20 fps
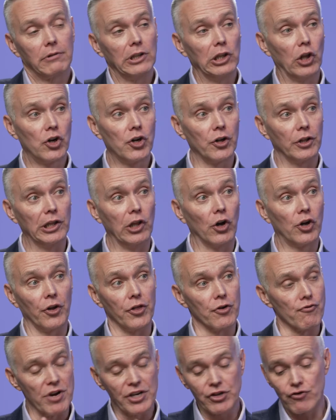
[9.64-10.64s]
Look at
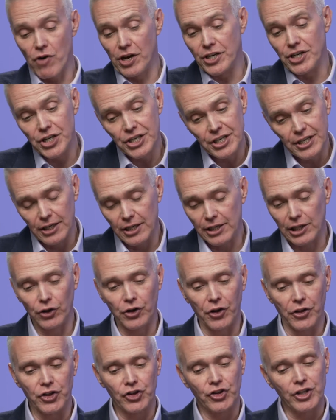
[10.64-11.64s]
the risk registers. Look
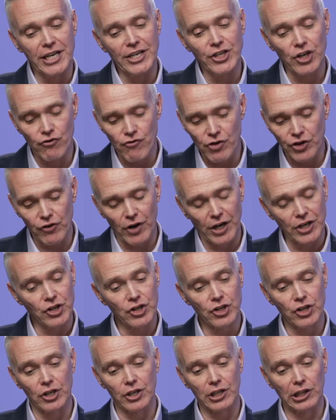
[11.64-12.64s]
at the strategic risk
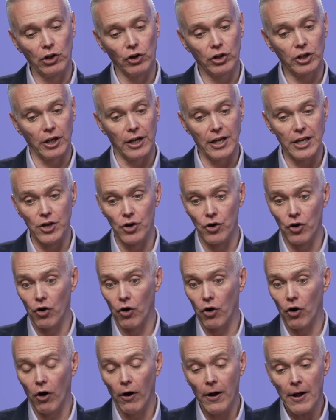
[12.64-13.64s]
registers. Look at
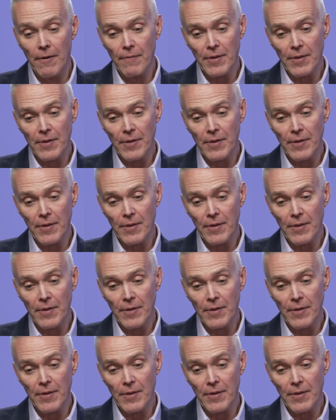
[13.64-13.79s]
your.